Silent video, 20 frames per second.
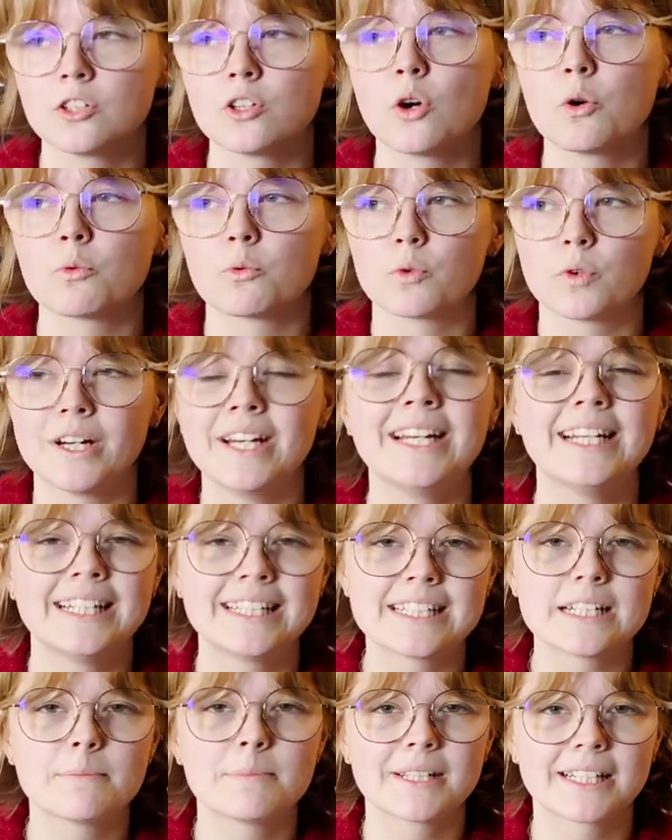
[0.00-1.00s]
not really
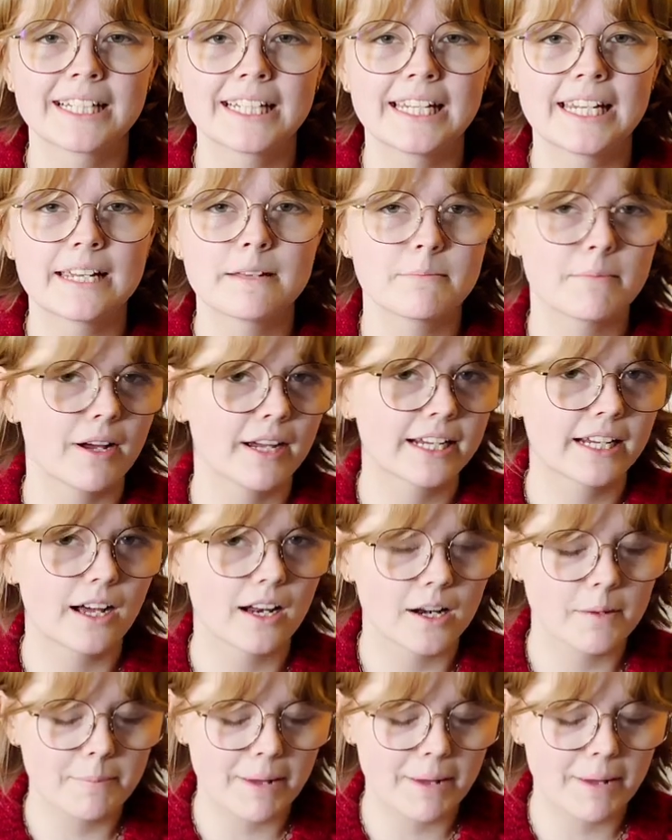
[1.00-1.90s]
typically in my colour